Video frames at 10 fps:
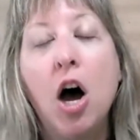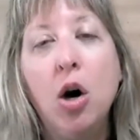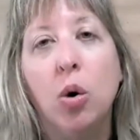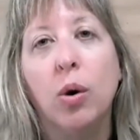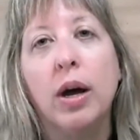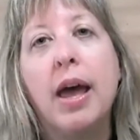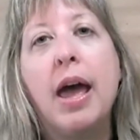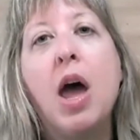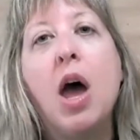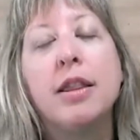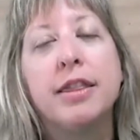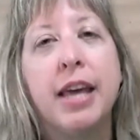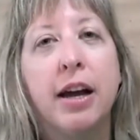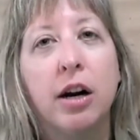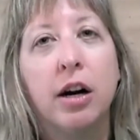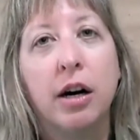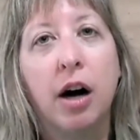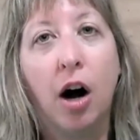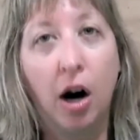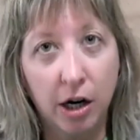Oh,
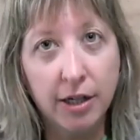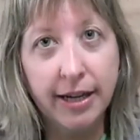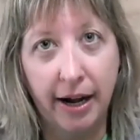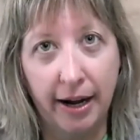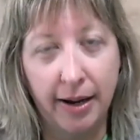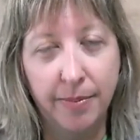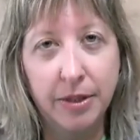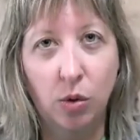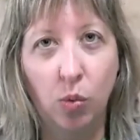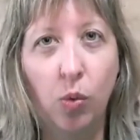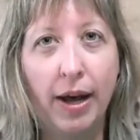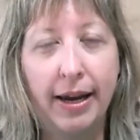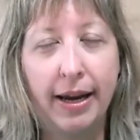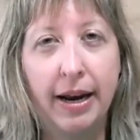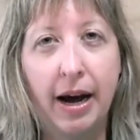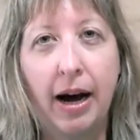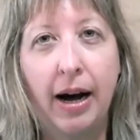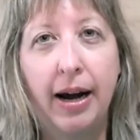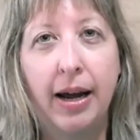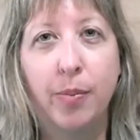there are times when
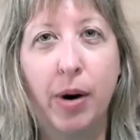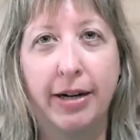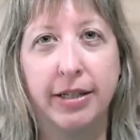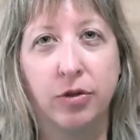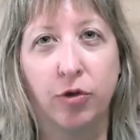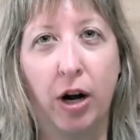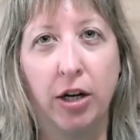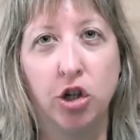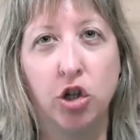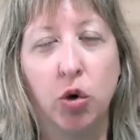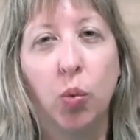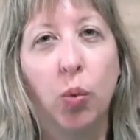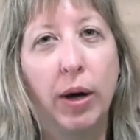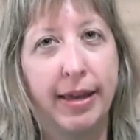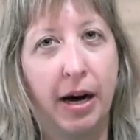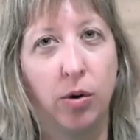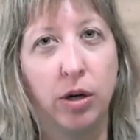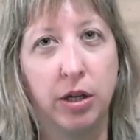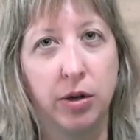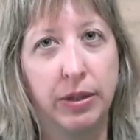I practice French
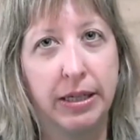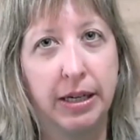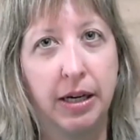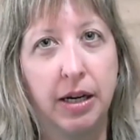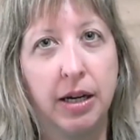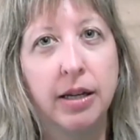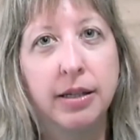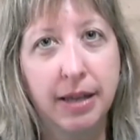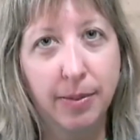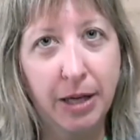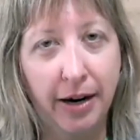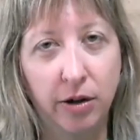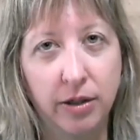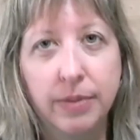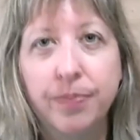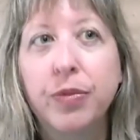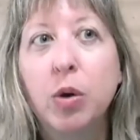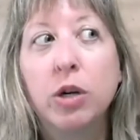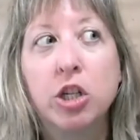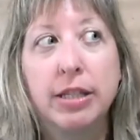without using subtitles,
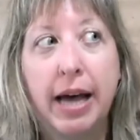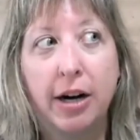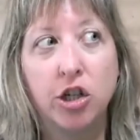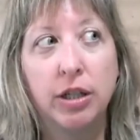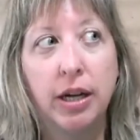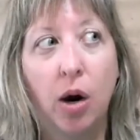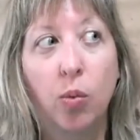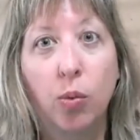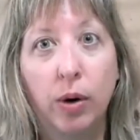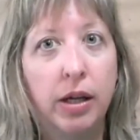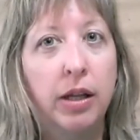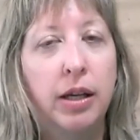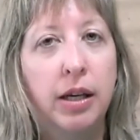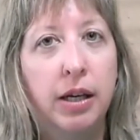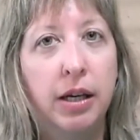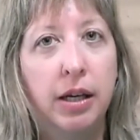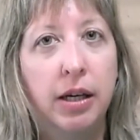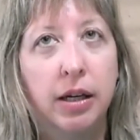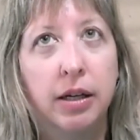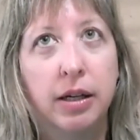which is actually a
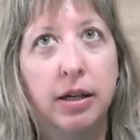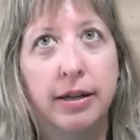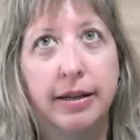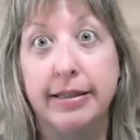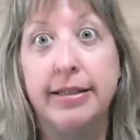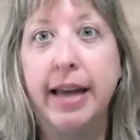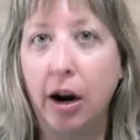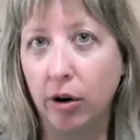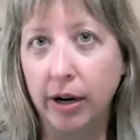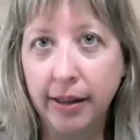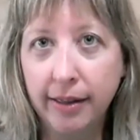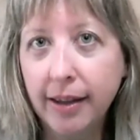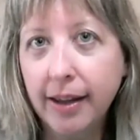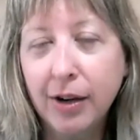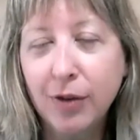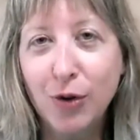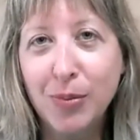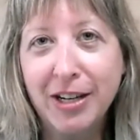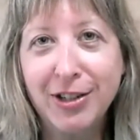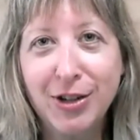really daring thing
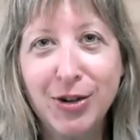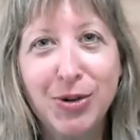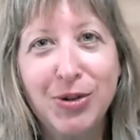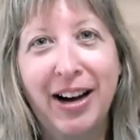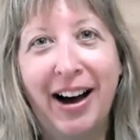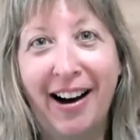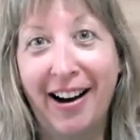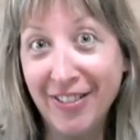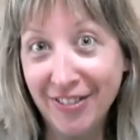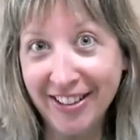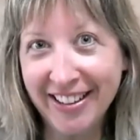for me to do, I